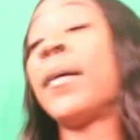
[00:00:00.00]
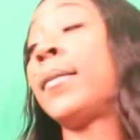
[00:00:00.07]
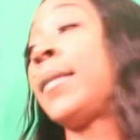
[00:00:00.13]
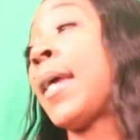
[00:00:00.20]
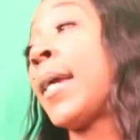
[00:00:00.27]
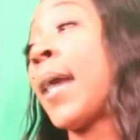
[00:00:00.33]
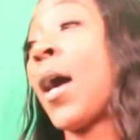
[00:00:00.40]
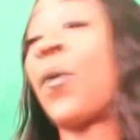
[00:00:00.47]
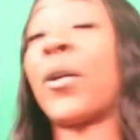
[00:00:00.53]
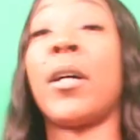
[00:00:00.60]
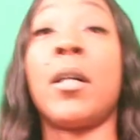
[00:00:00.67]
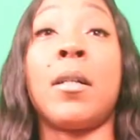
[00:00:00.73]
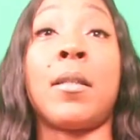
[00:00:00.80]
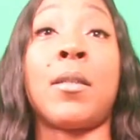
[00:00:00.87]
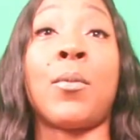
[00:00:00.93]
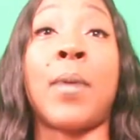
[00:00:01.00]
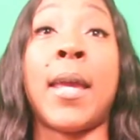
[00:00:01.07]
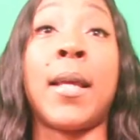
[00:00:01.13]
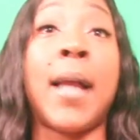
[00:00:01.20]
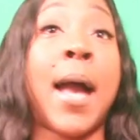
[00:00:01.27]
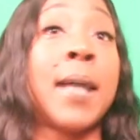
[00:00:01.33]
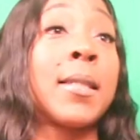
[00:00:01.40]
they gonna hustle
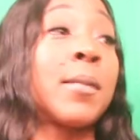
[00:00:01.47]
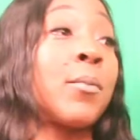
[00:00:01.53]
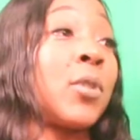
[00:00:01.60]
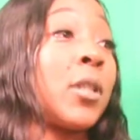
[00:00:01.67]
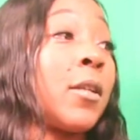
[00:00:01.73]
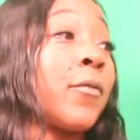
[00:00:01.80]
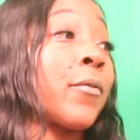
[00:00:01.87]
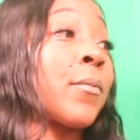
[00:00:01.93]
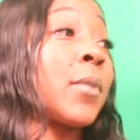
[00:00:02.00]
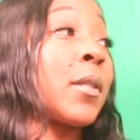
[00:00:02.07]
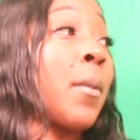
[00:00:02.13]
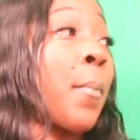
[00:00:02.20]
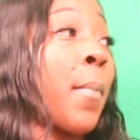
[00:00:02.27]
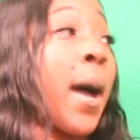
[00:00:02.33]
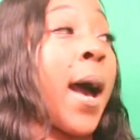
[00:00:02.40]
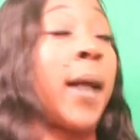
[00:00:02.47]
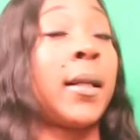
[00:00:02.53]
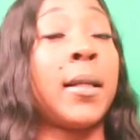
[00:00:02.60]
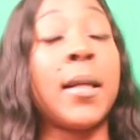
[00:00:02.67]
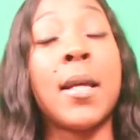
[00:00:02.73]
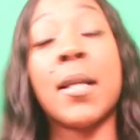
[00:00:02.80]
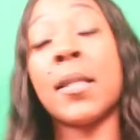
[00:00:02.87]
they got some shit from
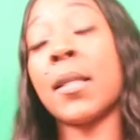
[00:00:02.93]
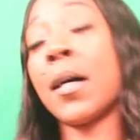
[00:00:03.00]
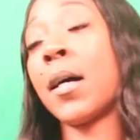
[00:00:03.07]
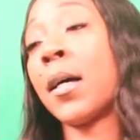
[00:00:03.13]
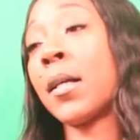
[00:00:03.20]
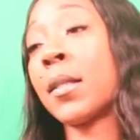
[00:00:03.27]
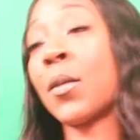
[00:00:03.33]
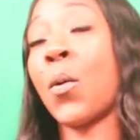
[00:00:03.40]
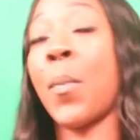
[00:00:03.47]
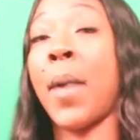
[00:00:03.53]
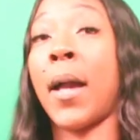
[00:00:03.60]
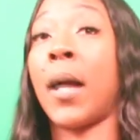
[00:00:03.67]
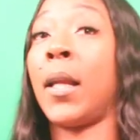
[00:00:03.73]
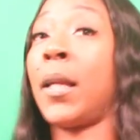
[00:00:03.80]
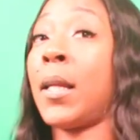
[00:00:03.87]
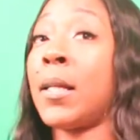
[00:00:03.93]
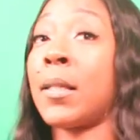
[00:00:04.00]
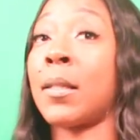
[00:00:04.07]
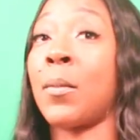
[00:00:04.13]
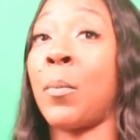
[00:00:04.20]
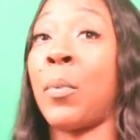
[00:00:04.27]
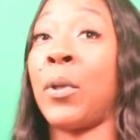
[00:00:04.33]
somebody it's a hustle
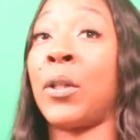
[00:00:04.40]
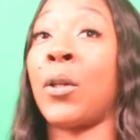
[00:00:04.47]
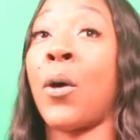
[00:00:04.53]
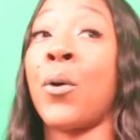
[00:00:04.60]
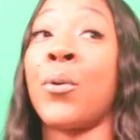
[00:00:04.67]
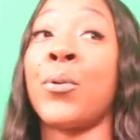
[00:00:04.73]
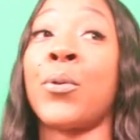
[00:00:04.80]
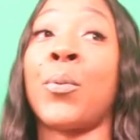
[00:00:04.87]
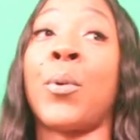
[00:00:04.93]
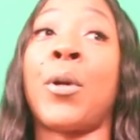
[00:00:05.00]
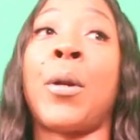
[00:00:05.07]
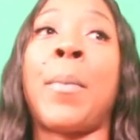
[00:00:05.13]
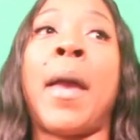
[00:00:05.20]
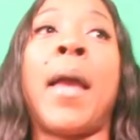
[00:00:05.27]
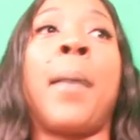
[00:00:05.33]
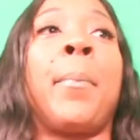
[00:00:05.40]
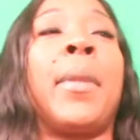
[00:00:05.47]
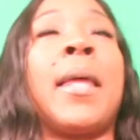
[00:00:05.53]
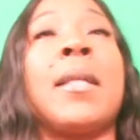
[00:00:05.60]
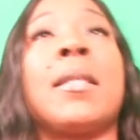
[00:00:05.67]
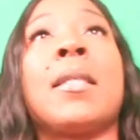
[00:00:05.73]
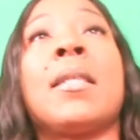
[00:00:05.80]
mechanism but those were the main
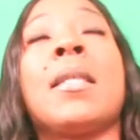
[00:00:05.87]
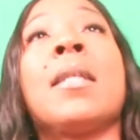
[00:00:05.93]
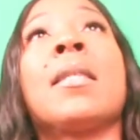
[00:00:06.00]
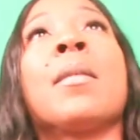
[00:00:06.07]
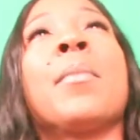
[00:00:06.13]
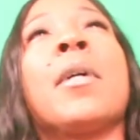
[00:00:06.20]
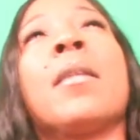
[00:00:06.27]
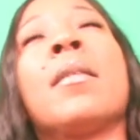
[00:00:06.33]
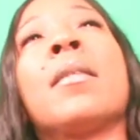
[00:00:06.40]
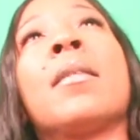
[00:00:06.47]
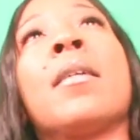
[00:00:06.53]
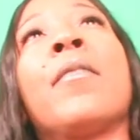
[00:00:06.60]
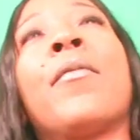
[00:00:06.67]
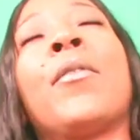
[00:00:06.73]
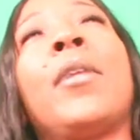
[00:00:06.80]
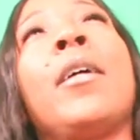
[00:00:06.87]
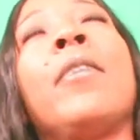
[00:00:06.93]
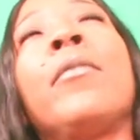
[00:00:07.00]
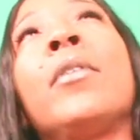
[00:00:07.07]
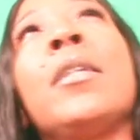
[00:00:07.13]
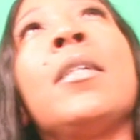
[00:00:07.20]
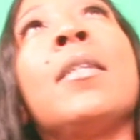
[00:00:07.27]
places it's some other stuff
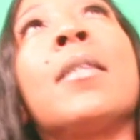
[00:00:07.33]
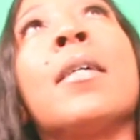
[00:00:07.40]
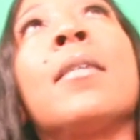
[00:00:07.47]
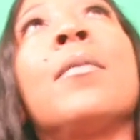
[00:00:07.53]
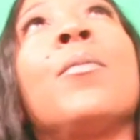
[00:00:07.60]
lovelies